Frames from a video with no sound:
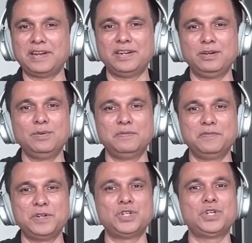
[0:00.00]
I do a
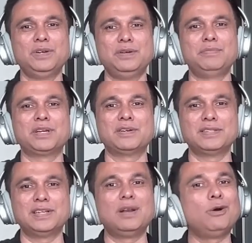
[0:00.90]
wish here
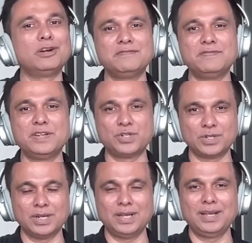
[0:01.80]
because there are a lot of fish.